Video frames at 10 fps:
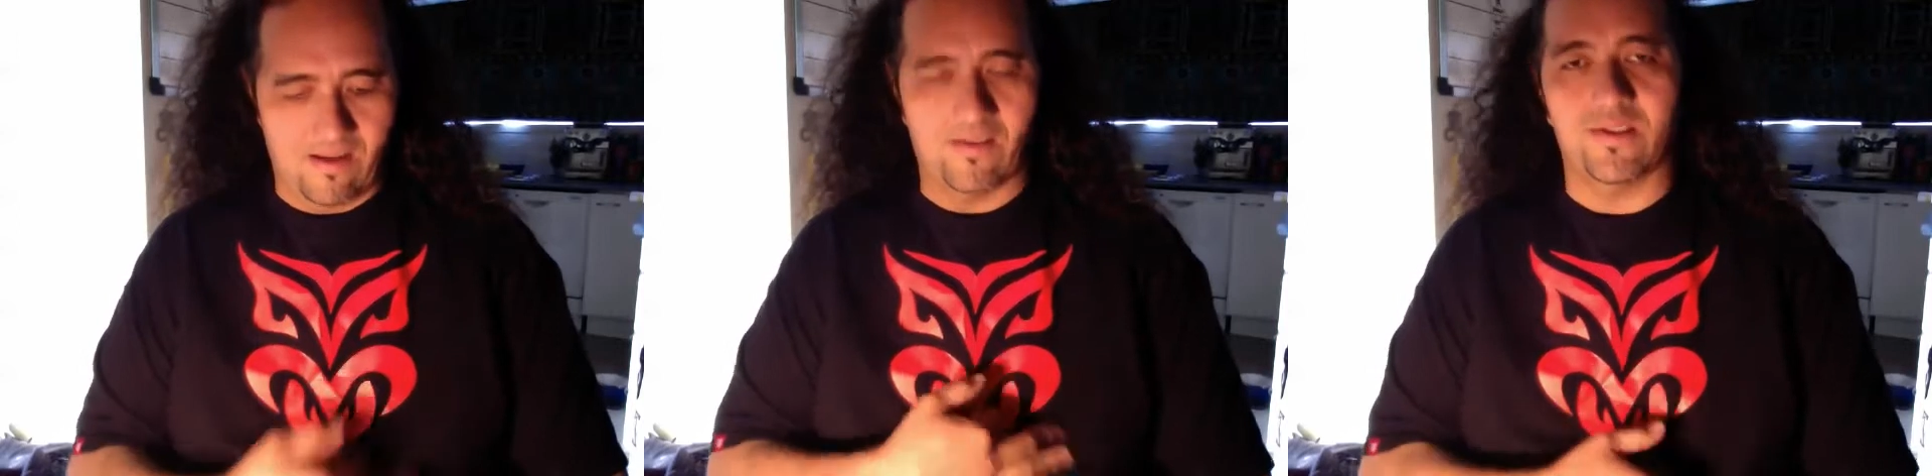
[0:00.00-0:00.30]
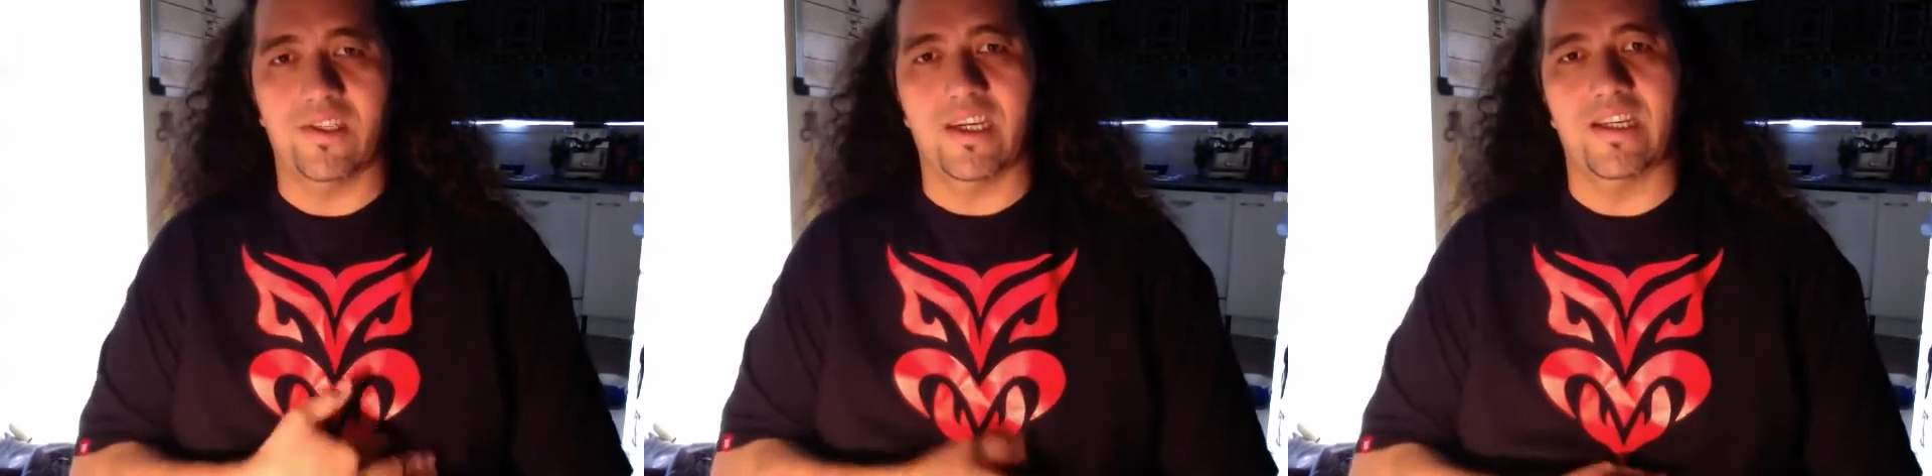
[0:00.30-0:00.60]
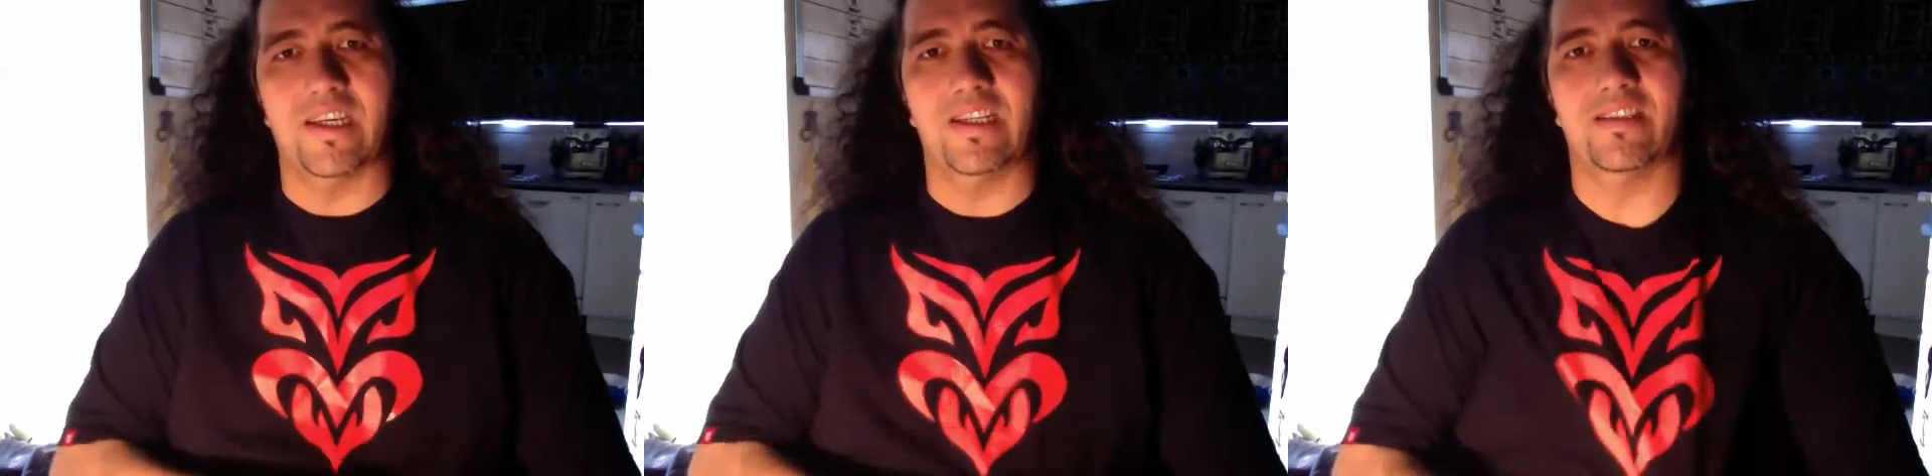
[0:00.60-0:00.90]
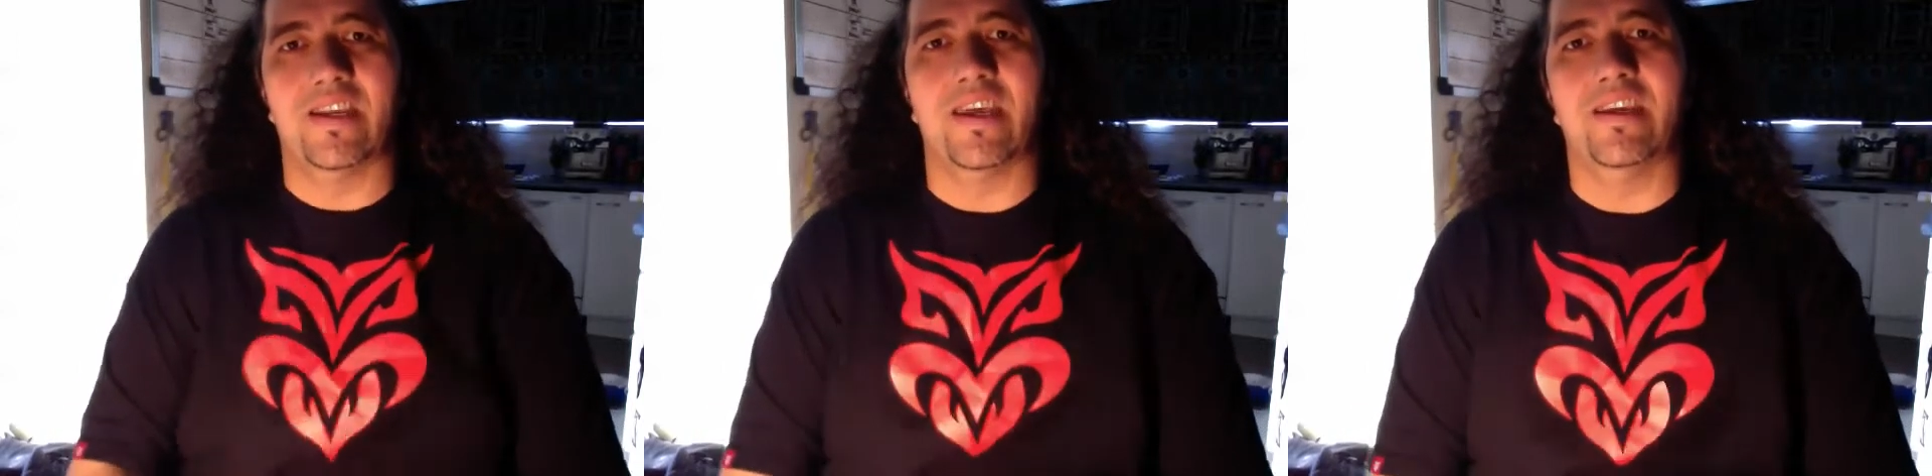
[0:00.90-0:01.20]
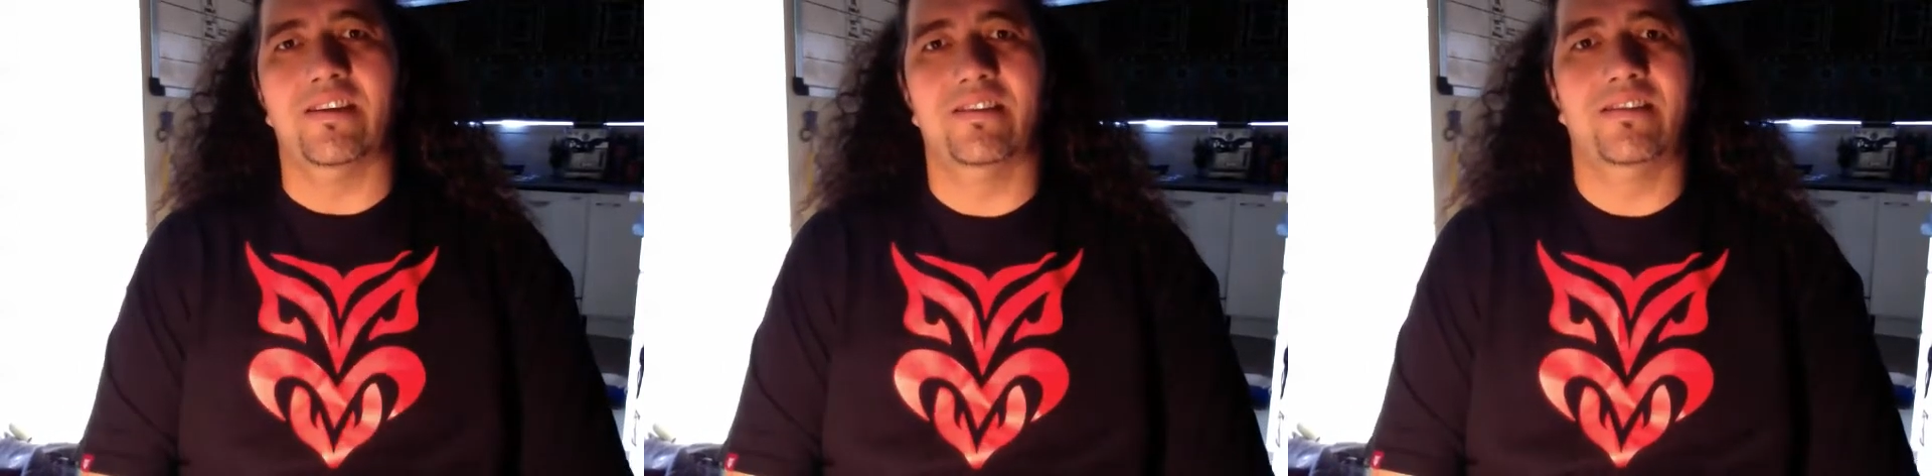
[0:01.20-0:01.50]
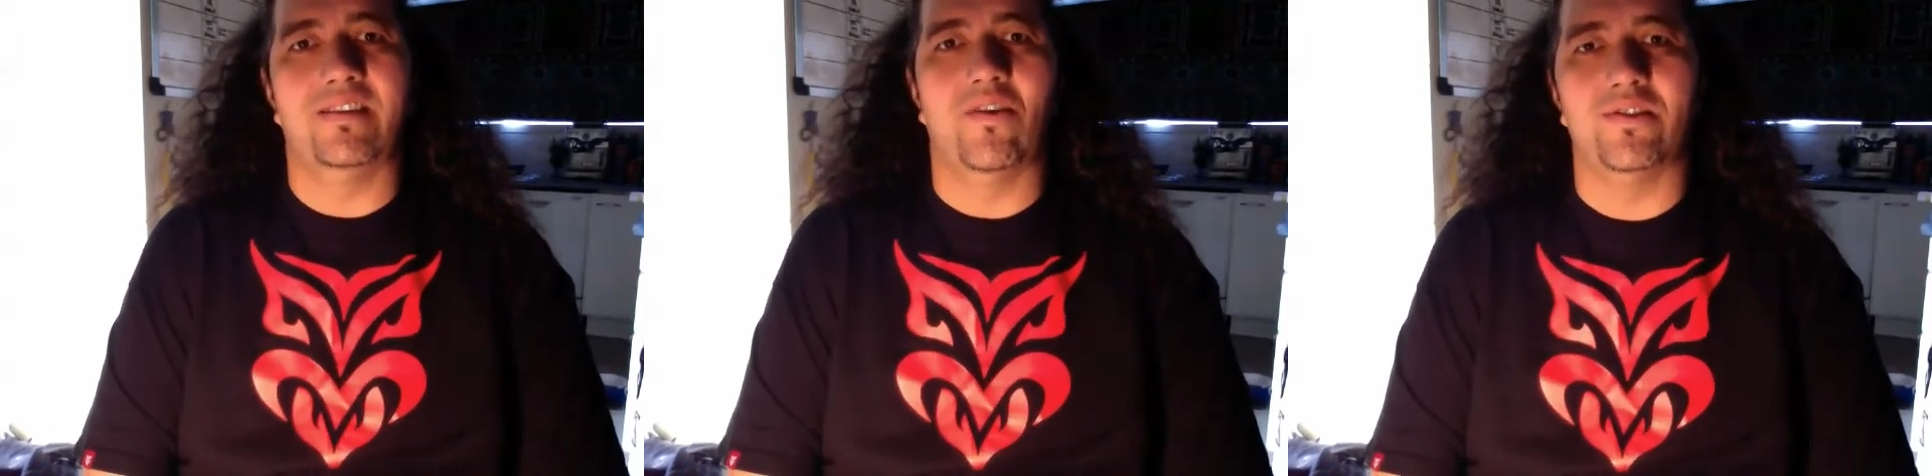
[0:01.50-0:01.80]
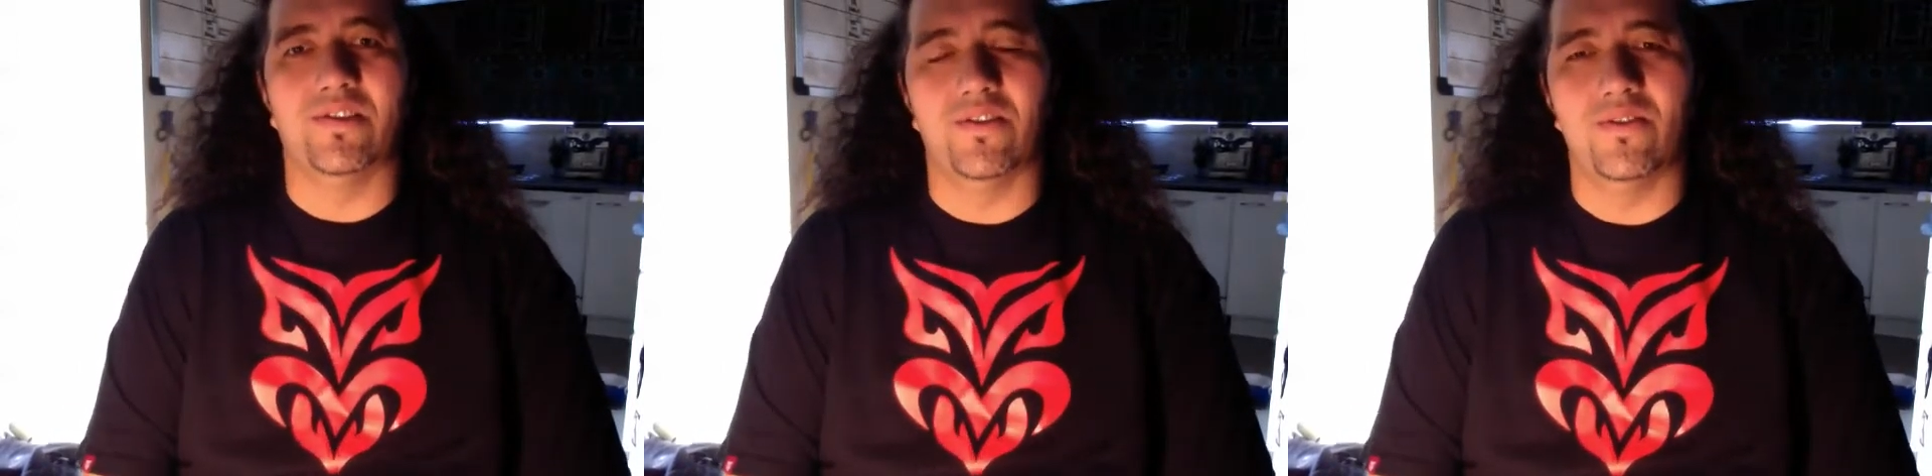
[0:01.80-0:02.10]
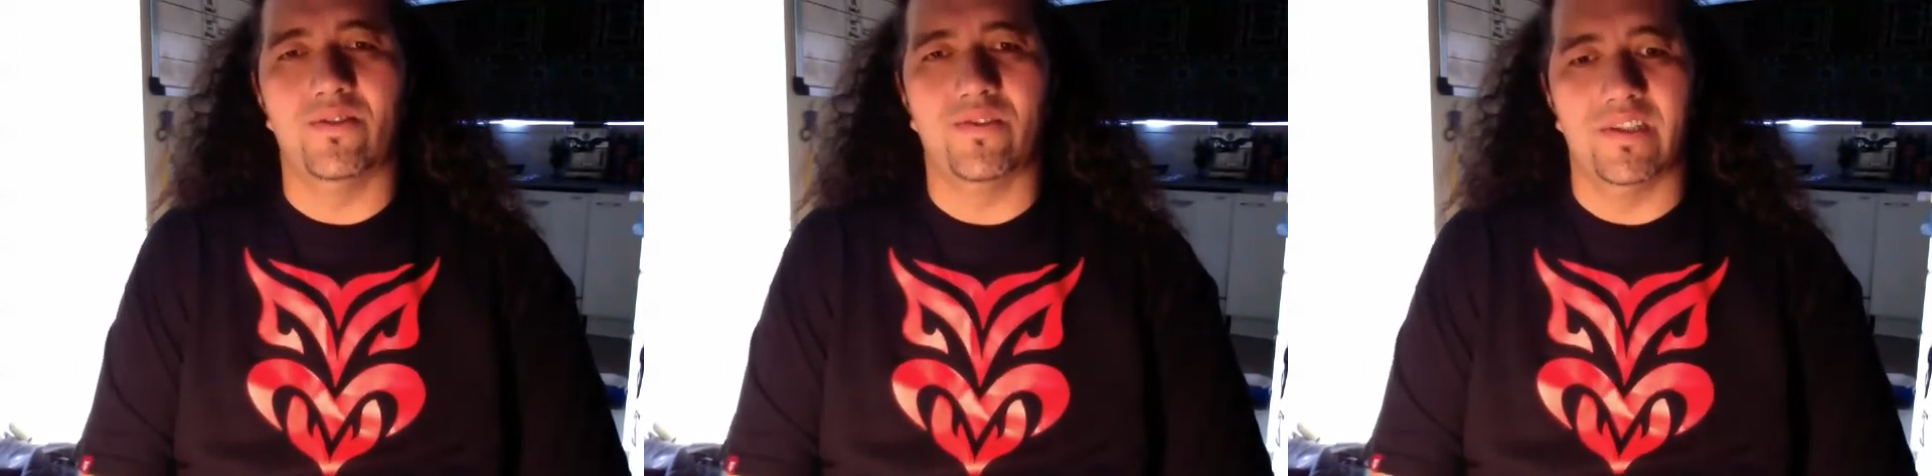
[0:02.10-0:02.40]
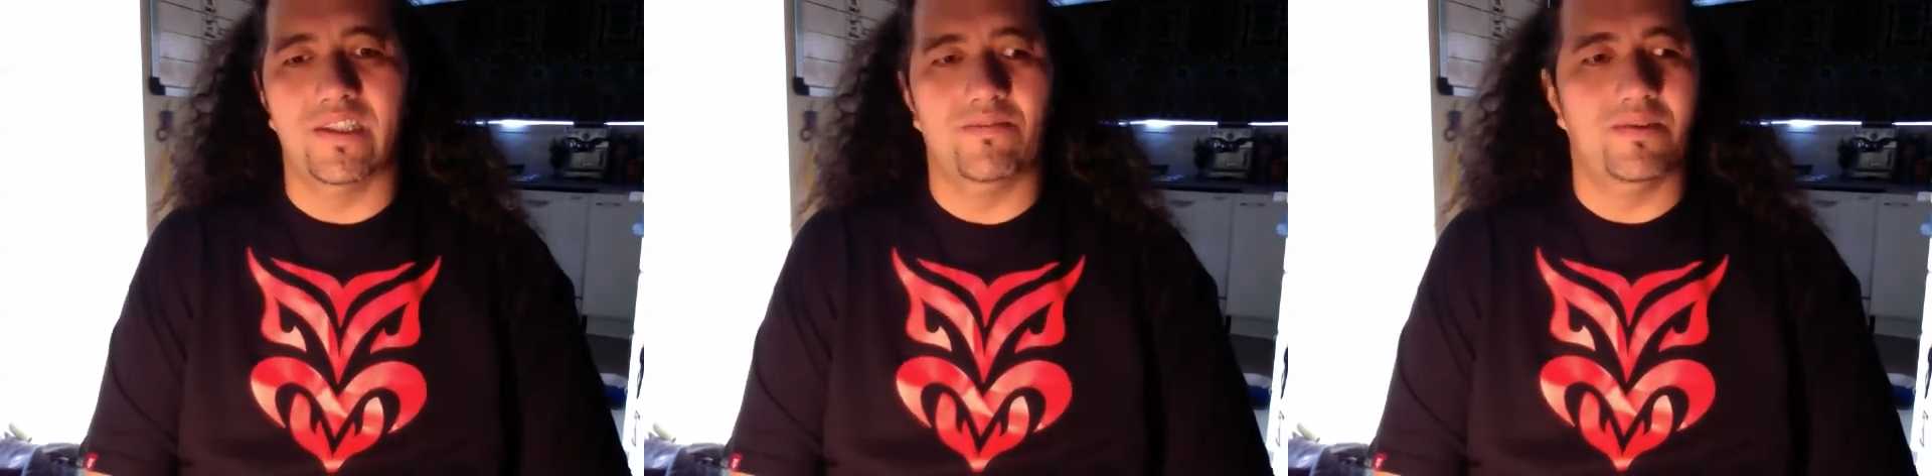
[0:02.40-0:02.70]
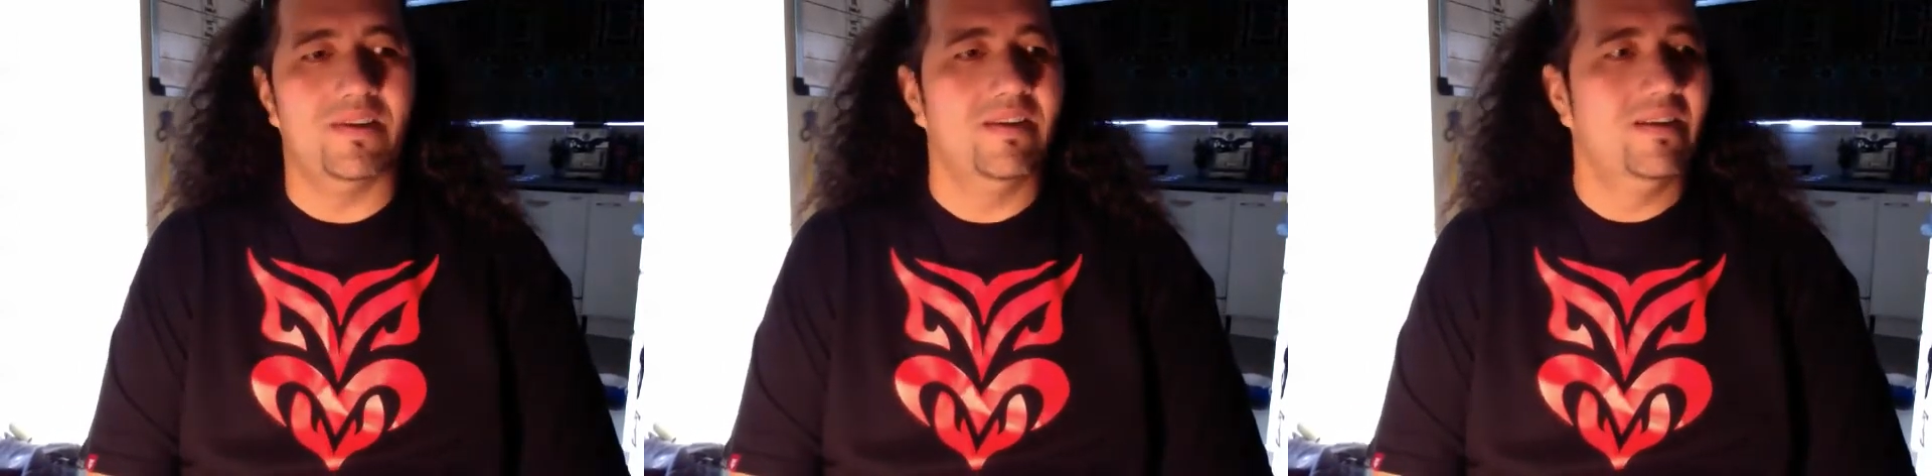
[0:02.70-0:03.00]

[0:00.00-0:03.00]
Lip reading: I'll check it again today and go in sooner if it needs to be.